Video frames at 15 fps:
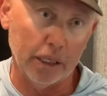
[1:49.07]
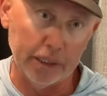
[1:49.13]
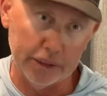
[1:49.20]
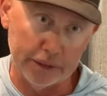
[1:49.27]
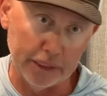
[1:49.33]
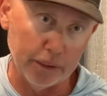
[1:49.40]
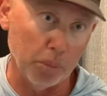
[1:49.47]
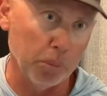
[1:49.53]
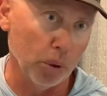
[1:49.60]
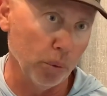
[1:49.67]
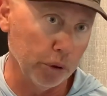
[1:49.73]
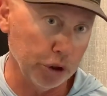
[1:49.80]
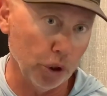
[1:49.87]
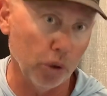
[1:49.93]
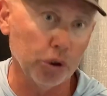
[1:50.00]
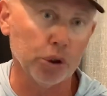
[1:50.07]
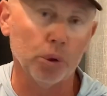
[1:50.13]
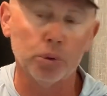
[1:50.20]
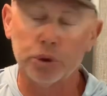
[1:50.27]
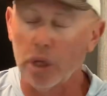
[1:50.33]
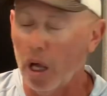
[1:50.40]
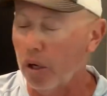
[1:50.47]
I said, the blue and
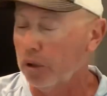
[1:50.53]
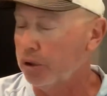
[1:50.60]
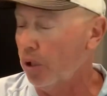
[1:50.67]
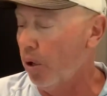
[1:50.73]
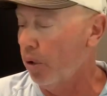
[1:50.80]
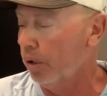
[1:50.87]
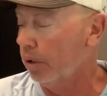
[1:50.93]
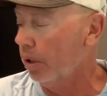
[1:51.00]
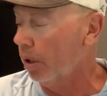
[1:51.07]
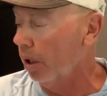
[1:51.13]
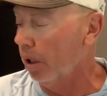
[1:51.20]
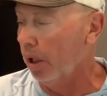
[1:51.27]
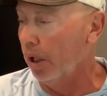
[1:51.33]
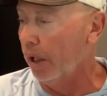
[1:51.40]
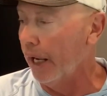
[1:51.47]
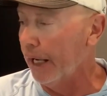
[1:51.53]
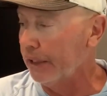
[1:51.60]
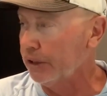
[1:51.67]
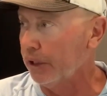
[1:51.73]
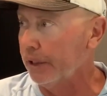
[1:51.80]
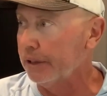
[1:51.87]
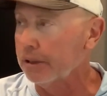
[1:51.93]
chartreuse colors are
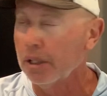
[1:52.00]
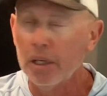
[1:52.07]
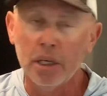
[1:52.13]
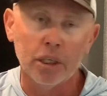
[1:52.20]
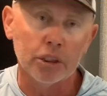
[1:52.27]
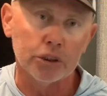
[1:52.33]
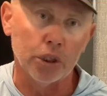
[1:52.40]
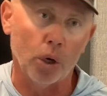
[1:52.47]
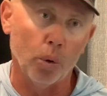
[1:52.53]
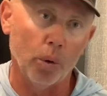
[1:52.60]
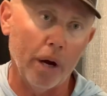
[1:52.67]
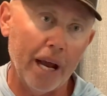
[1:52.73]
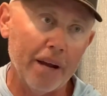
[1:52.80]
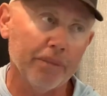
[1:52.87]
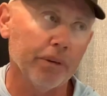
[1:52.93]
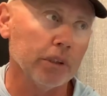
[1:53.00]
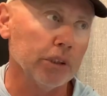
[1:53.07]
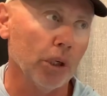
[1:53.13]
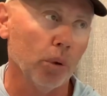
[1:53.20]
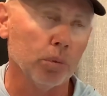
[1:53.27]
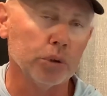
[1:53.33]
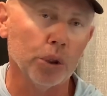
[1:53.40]
excellent. So have 2
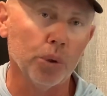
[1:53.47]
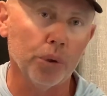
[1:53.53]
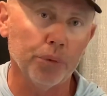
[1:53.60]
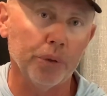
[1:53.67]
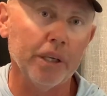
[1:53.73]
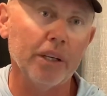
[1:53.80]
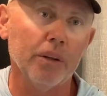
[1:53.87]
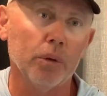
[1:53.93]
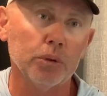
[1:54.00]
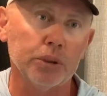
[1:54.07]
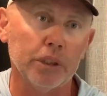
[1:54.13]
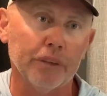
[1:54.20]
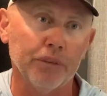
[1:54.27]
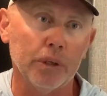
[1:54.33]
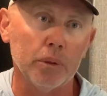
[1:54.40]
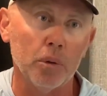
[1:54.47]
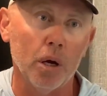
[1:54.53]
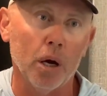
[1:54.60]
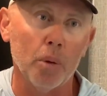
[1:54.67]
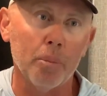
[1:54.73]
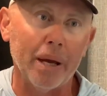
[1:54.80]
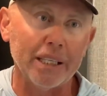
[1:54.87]
or 3 of those different
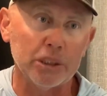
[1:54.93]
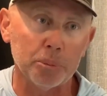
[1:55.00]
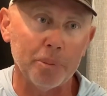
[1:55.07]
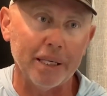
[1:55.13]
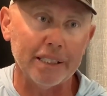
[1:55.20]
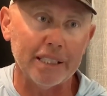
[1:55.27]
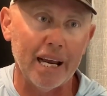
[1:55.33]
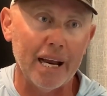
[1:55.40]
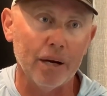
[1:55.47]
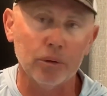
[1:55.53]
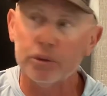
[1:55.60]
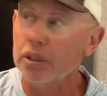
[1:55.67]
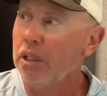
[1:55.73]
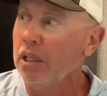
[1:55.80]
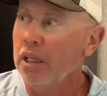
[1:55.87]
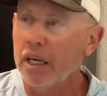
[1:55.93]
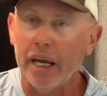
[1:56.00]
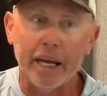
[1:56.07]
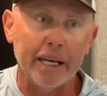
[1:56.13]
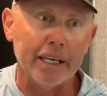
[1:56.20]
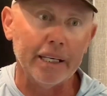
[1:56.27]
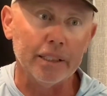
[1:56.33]
baits picked out,
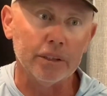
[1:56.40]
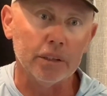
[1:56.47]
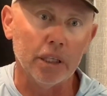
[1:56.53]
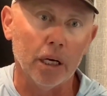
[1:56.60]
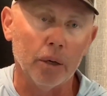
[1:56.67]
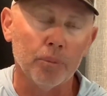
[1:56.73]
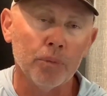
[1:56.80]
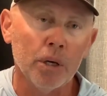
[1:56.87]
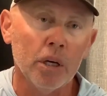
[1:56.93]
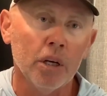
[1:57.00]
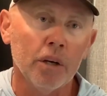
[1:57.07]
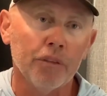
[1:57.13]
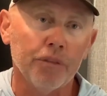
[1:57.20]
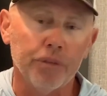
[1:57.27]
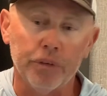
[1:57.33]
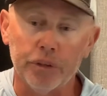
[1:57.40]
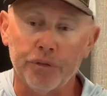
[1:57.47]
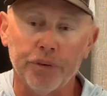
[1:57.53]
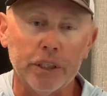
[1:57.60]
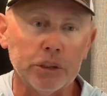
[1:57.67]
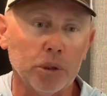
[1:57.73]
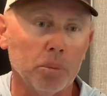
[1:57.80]
and
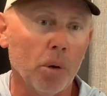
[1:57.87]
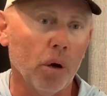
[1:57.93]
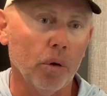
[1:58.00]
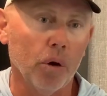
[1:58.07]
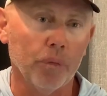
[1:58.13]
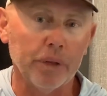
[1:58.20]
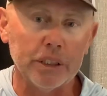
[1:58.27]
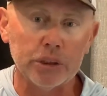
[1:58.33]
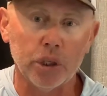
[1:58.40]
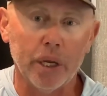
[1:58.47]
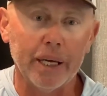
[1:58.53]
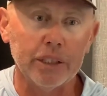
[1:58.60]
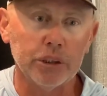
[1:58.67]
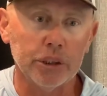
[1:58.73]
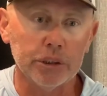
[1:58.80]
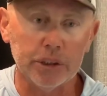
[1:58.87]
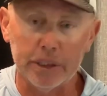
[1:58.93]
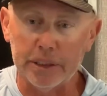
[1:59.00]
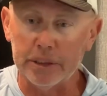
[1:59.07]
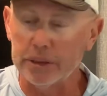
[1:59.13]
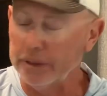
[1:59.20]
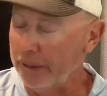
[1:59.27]
fish them on these ledges
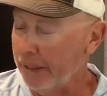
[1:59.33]
and see